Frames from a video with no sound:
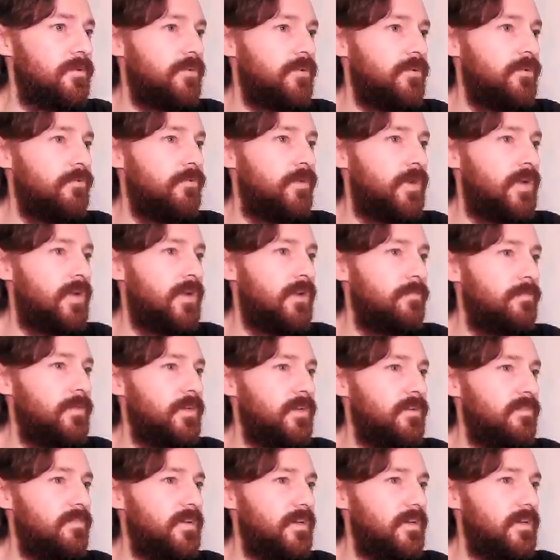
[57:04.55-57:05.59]
ran a bit
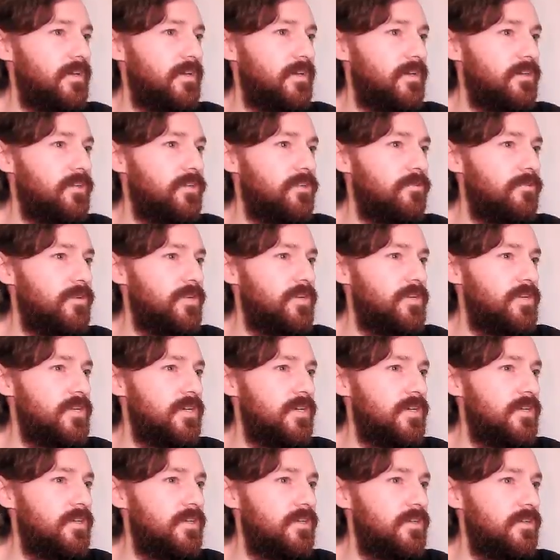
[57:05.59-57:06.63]
of a treasure
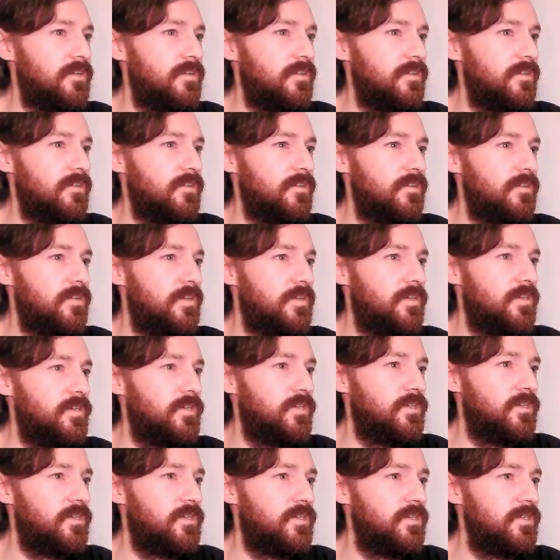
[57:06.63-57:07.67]
hunt
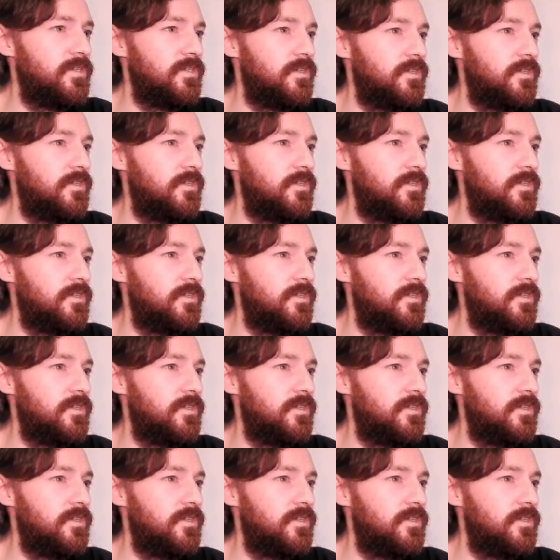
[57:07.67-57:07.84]
slash